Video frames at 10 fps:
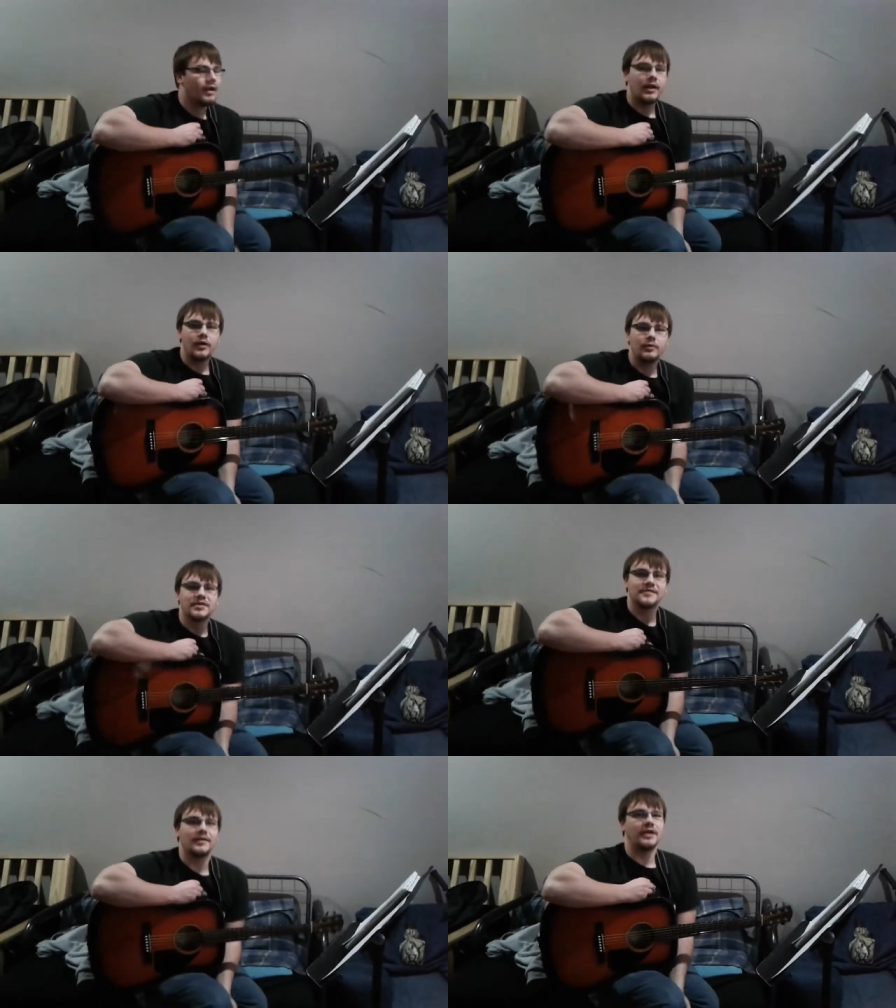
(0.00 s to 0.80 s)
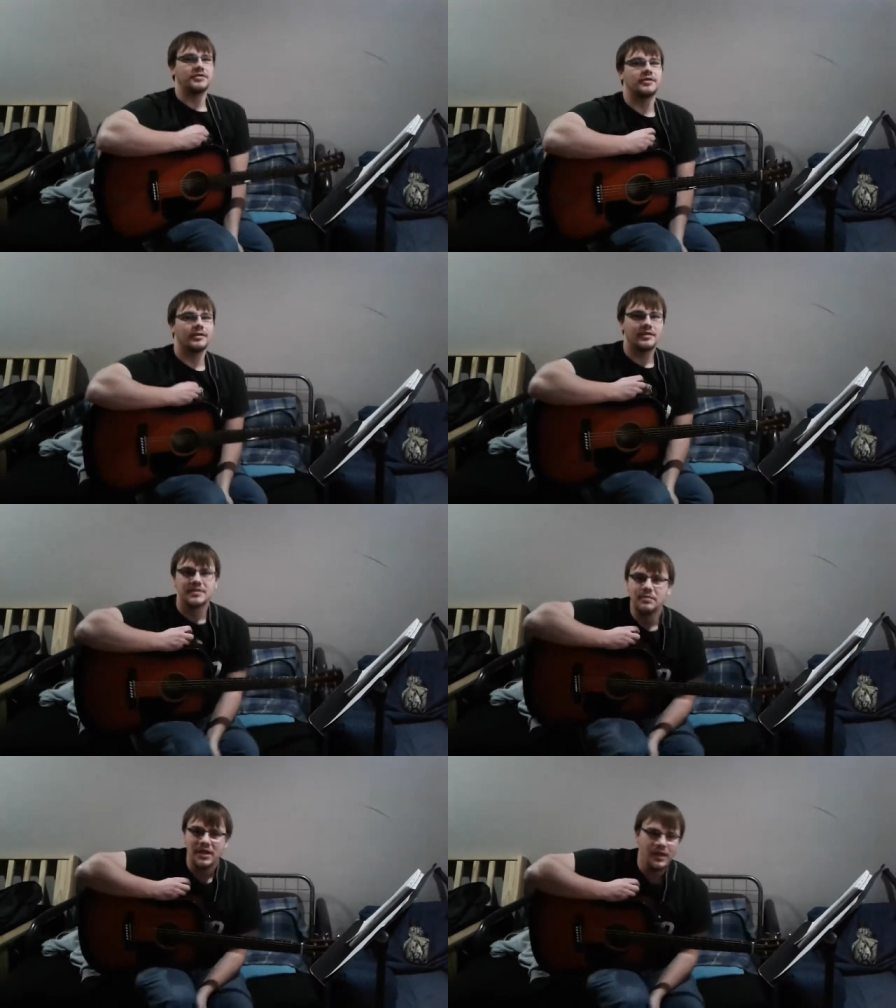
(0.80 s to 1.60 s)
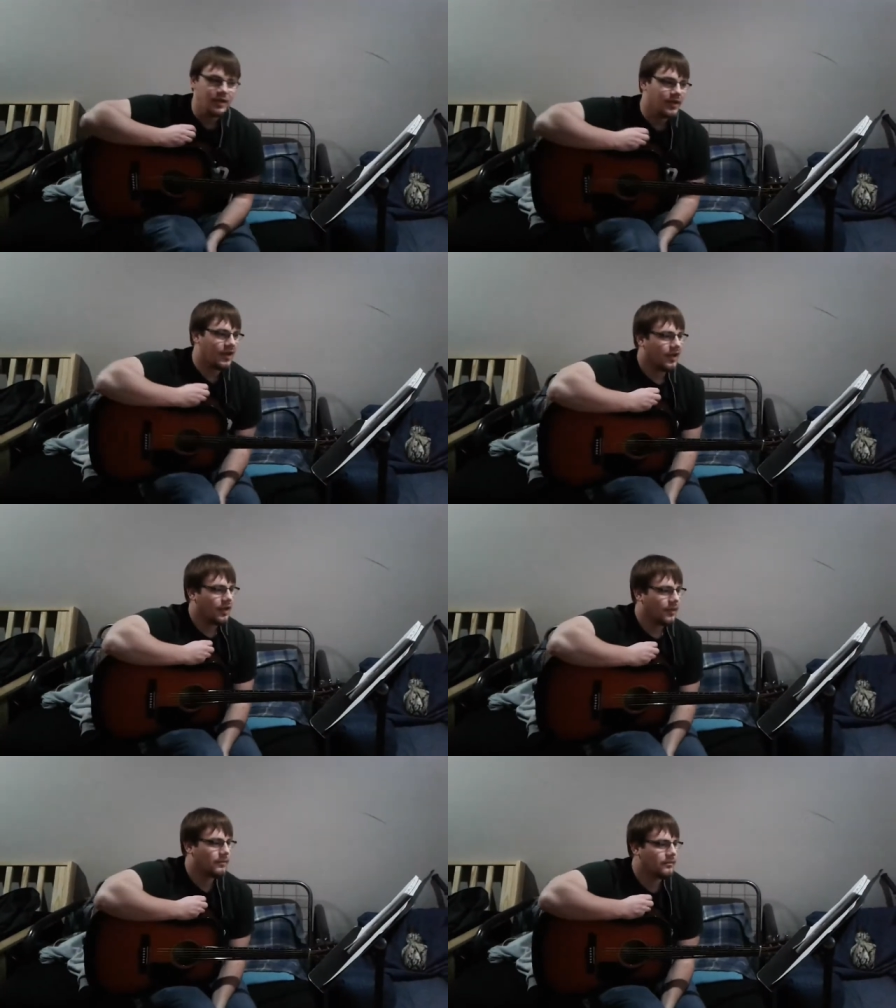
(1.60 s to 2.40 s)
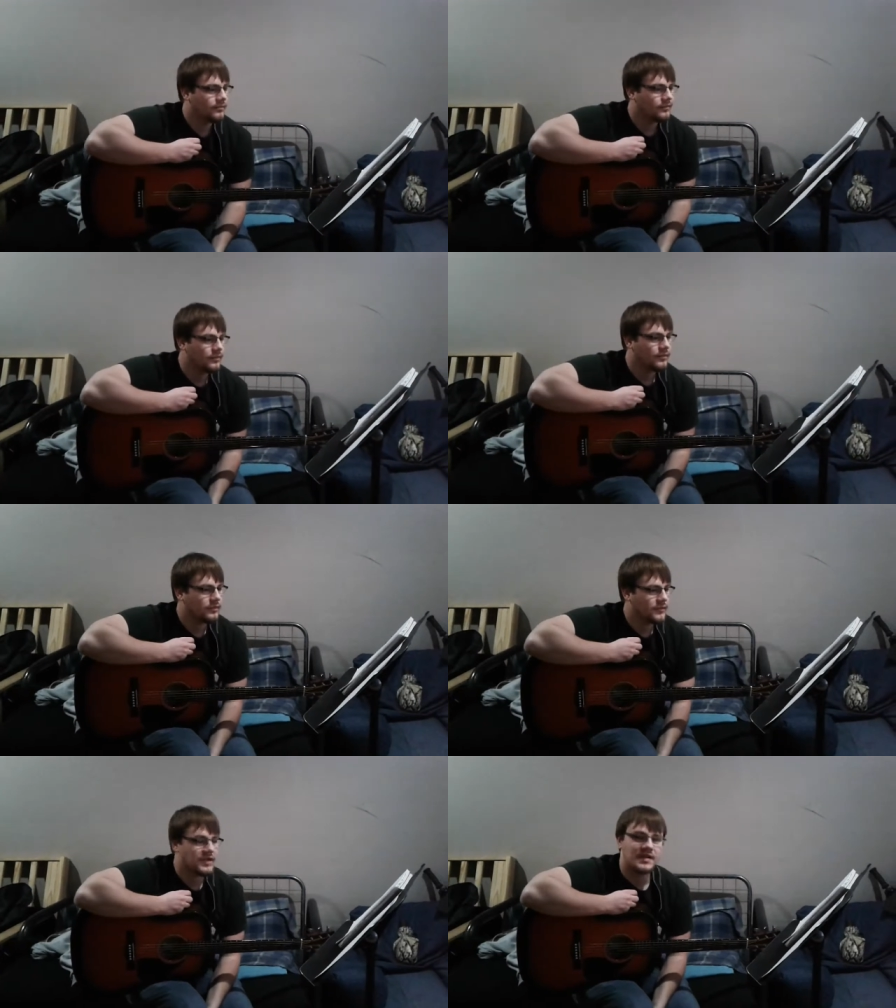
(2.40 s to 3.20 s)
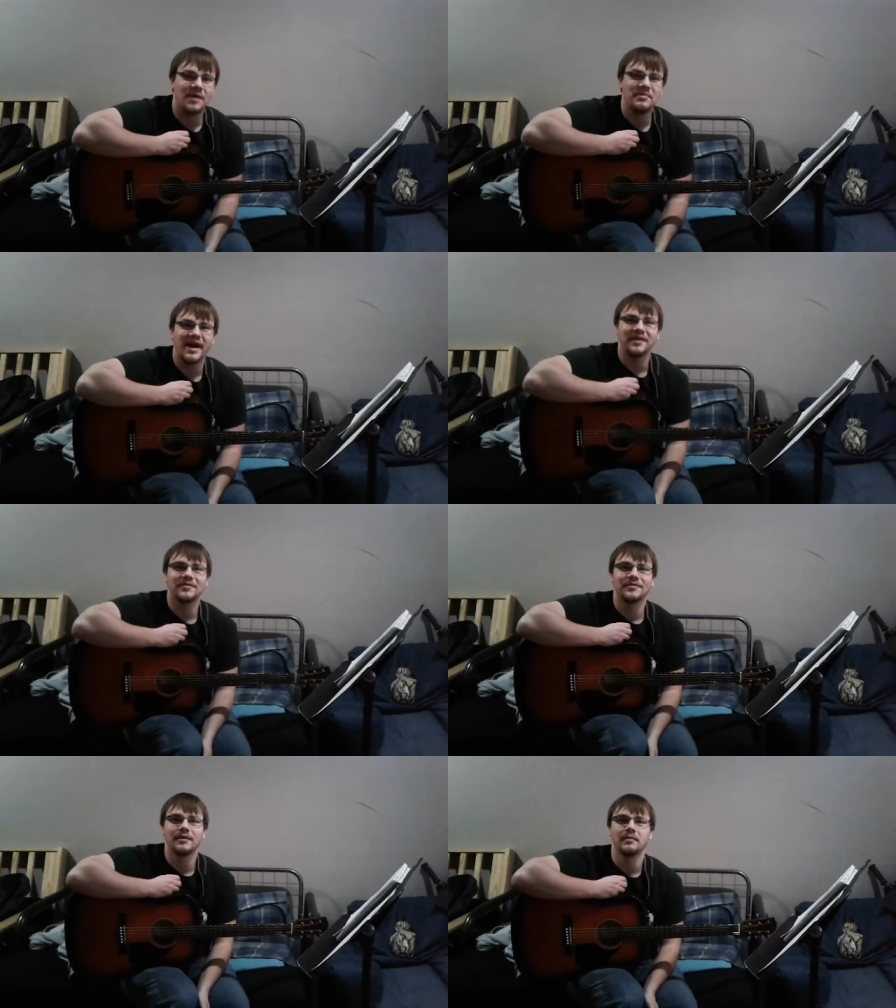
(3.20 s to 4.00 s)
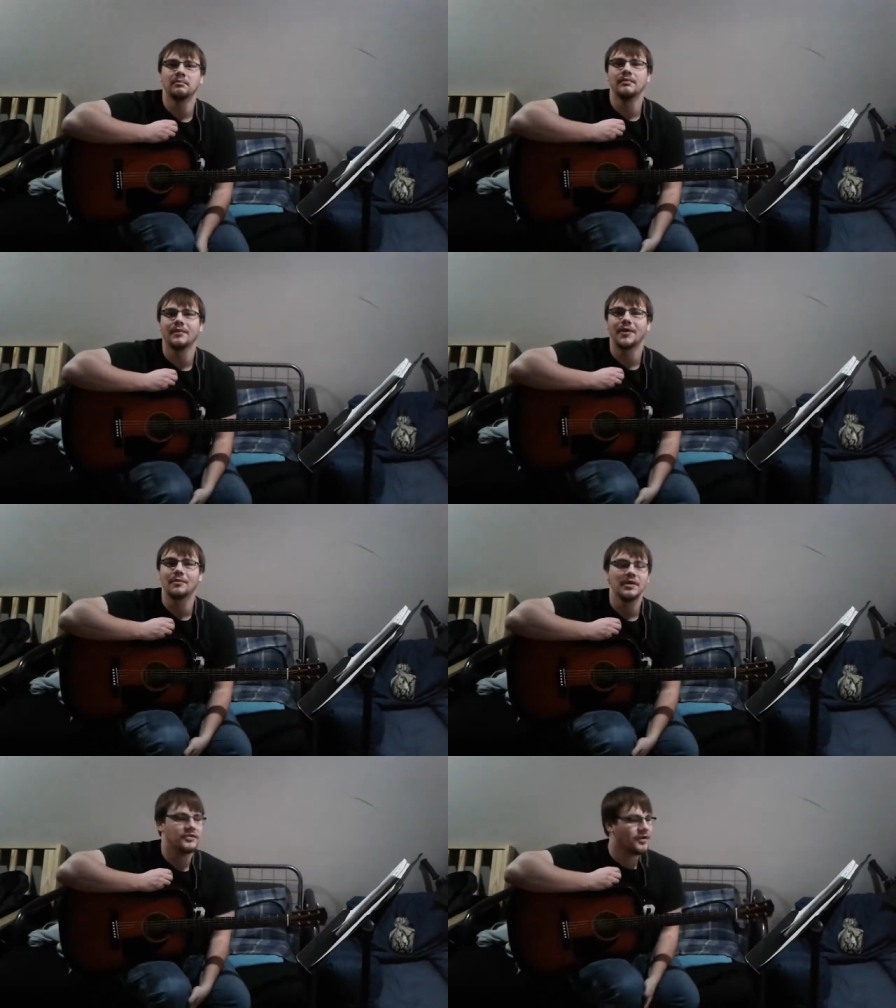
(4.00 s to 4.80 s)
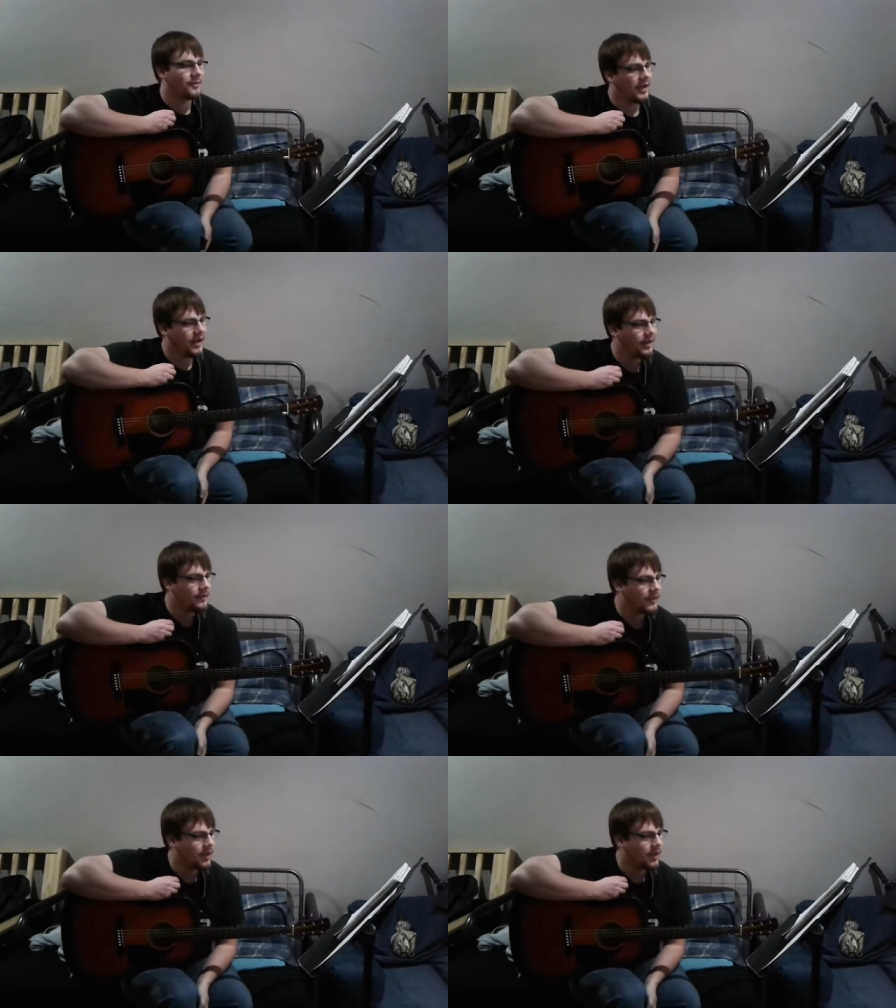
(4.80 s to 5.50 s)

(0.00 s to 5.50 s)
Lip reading: Hello, Miss Fletcher. It's me. Just got back from our midterm meeting.